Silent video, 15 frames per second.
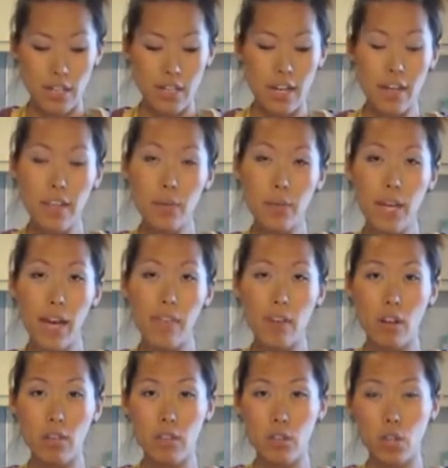Now that we have
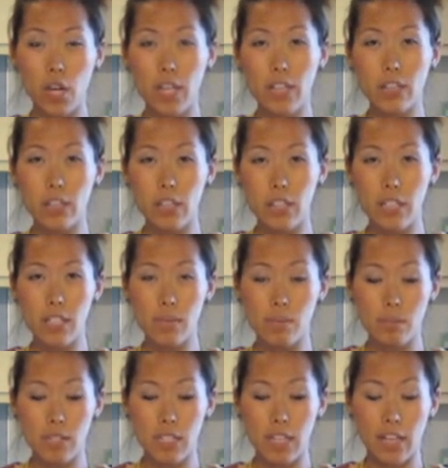all the dry ingredients
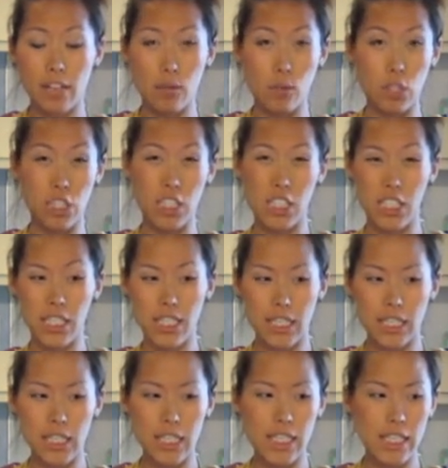put together, we're just going to set
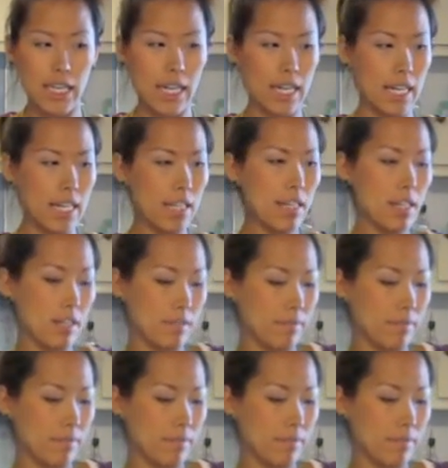that aside.